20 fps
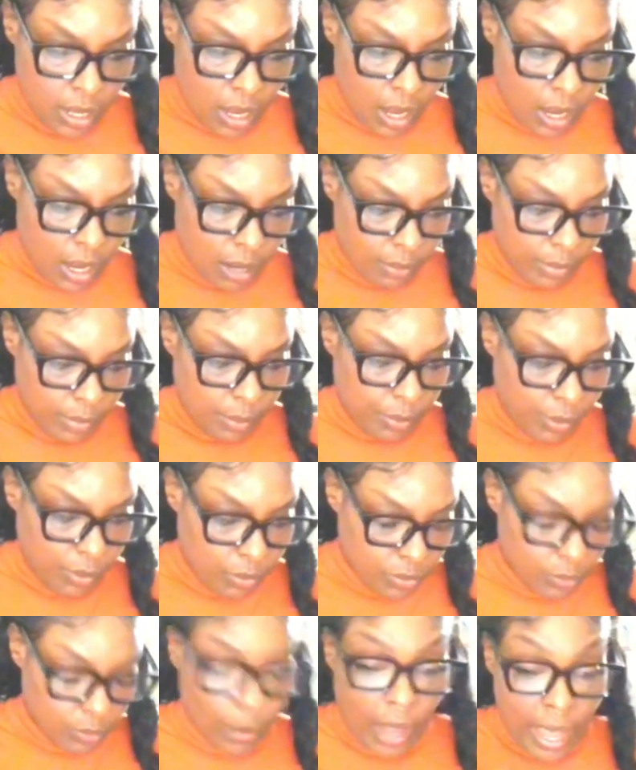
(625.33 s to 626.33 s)
And
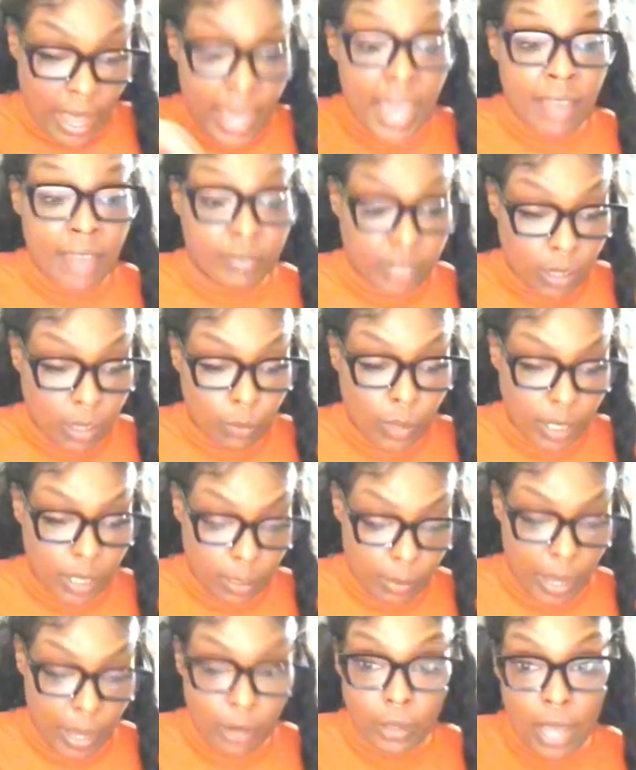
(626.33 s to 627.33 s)
post, but I have done one
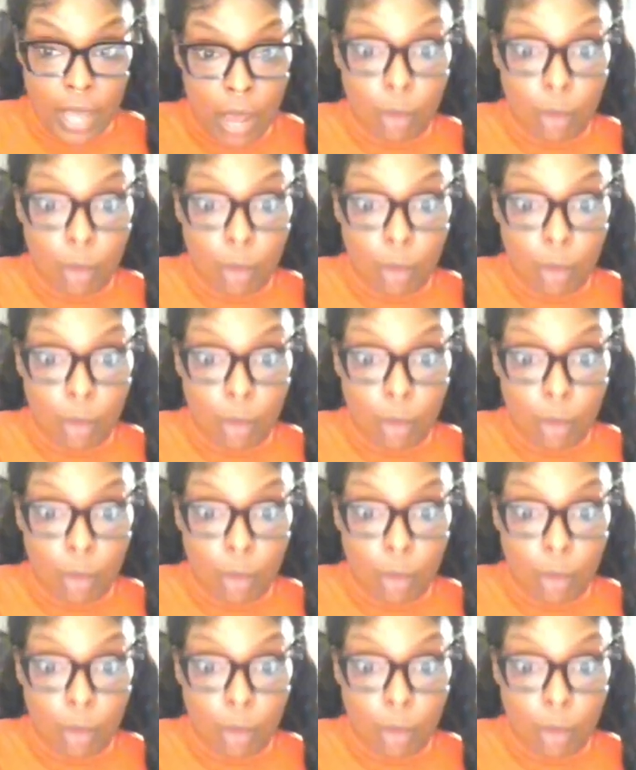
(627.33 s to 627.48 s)
about it.